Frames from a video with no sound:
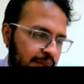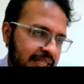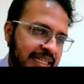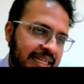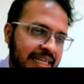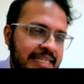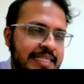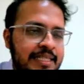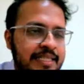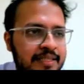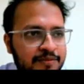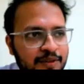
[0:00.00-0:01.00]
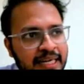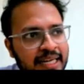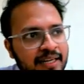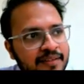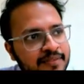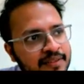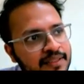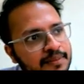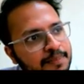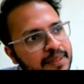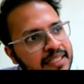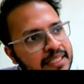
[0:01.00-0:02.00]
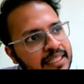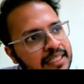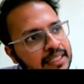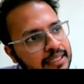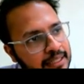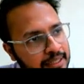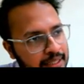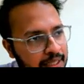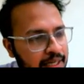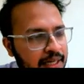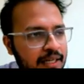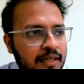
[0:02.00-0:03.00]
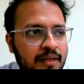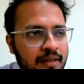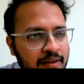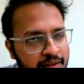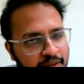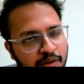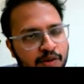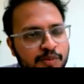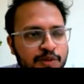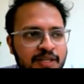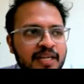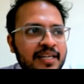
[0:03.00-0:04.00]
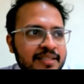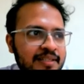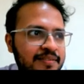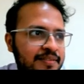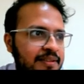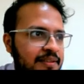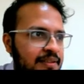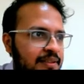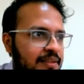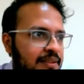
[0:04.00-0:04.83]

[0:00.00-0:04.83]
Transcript: Patient S, 1 day after. Patient R, almost 10 days after.